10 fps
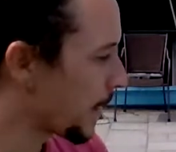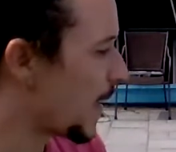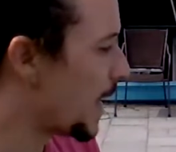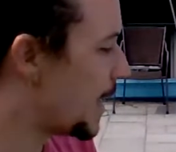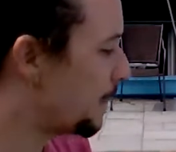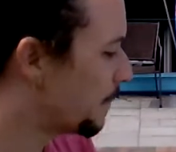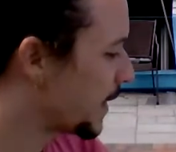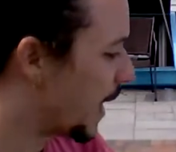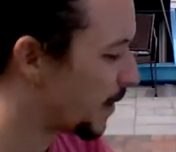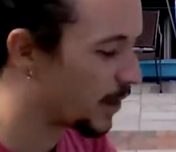
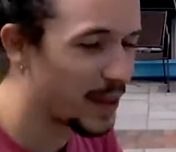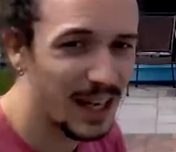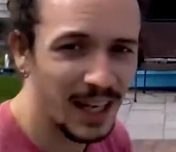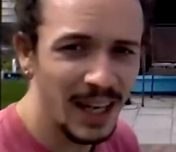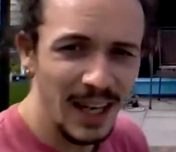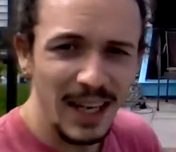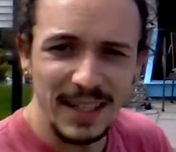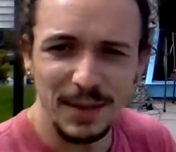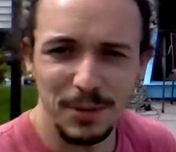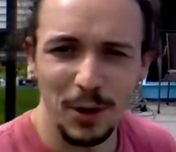The other thing
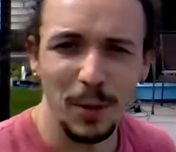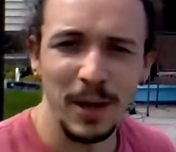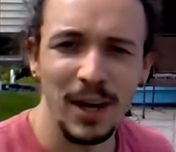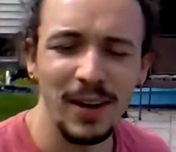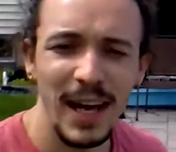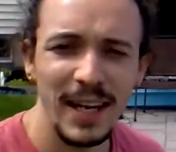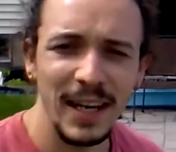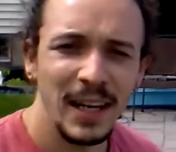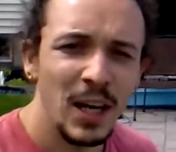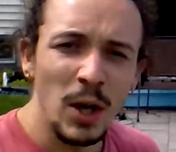is absorbing our
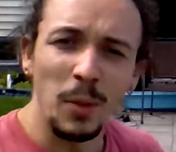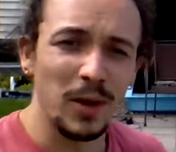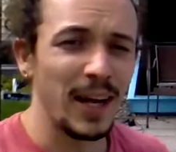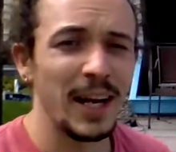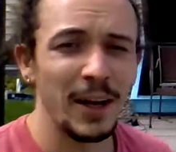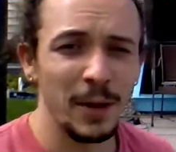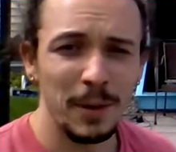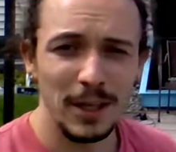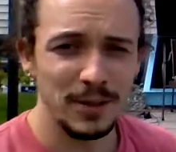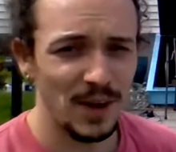landing. We're landing on the
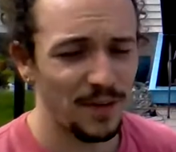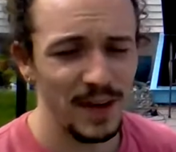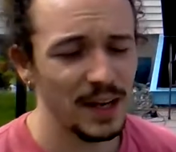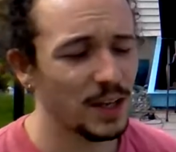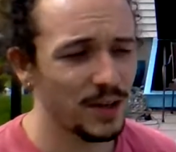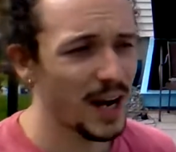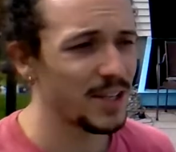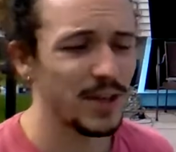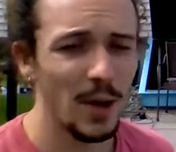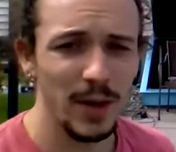balls of our feet. You
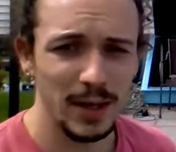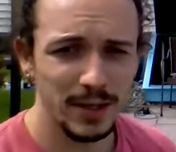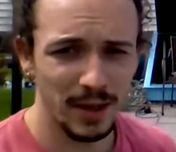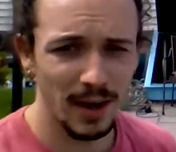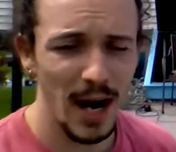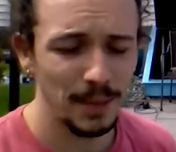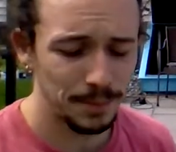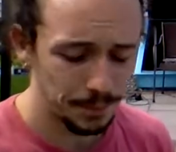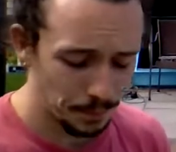guys know this, all right?